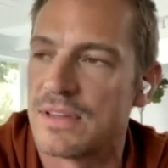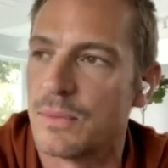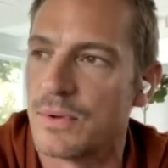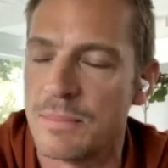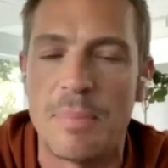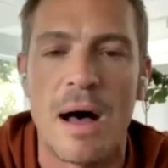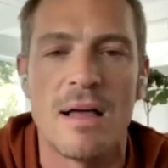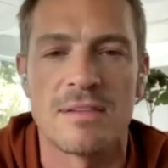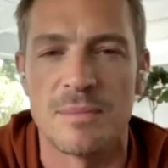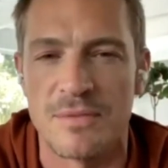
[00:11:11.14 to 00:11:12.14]
was
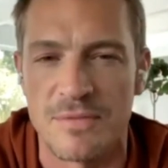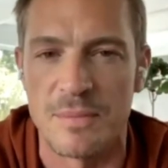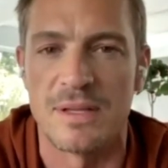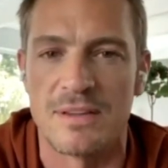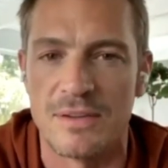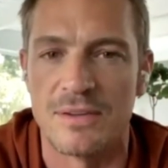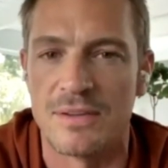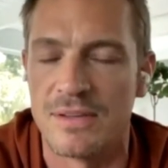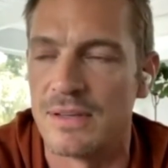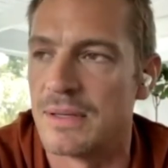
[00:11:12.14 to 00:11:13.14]
impossible for me
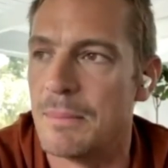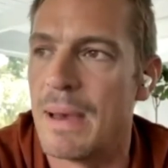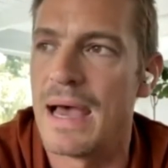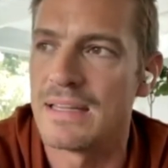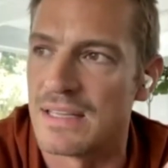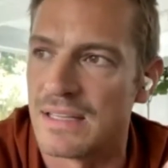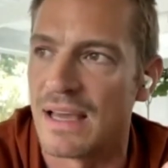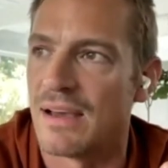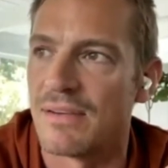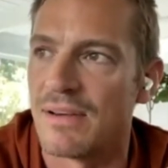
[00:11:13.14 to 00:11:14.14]
to imagine to
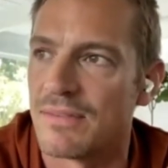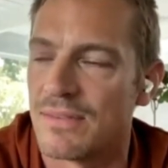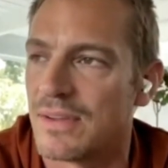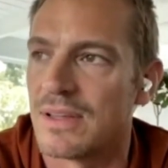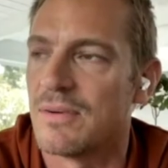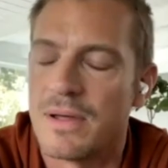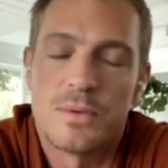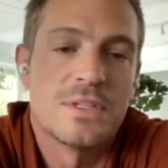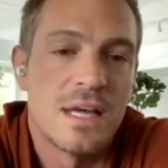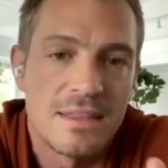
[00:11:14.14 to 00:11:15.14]
have to give up. There
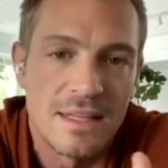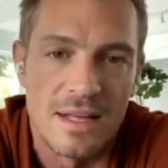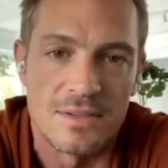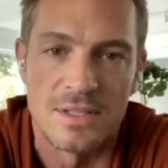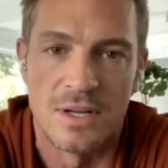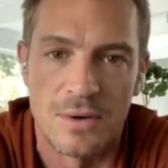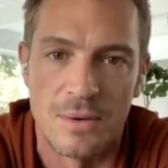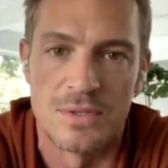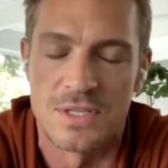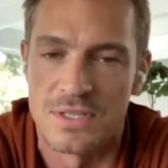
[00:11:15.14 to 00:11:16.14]
was nothing else, it
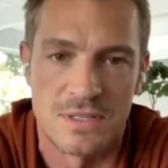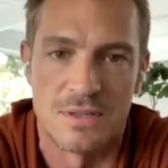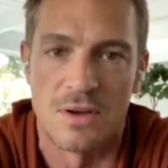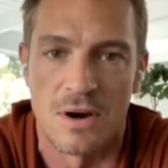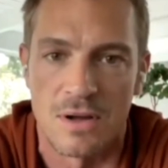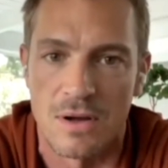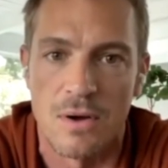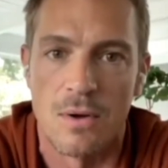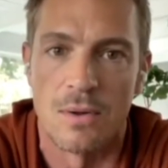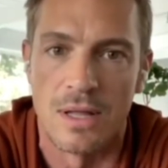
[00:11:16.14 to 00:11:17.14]
was just a dark
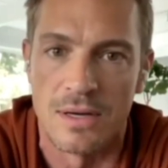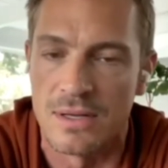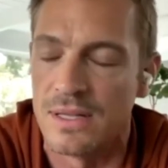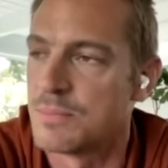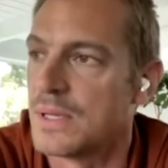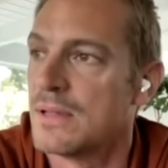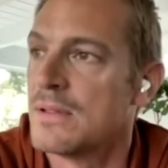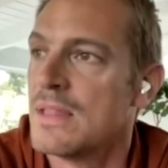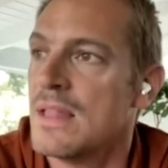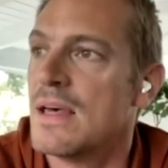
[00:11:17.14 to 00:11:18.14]
hole underneath me.
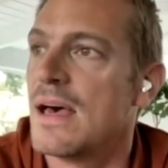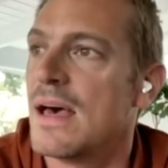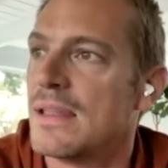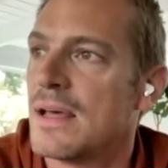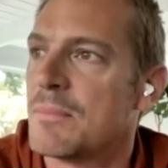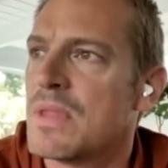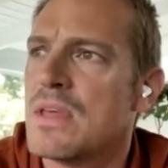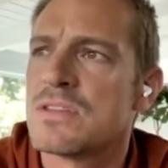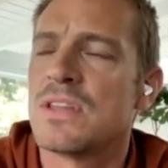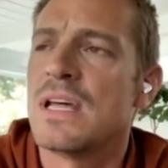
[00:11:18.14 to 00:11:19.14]
And
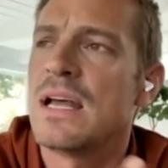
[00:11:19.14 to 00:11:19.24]
so then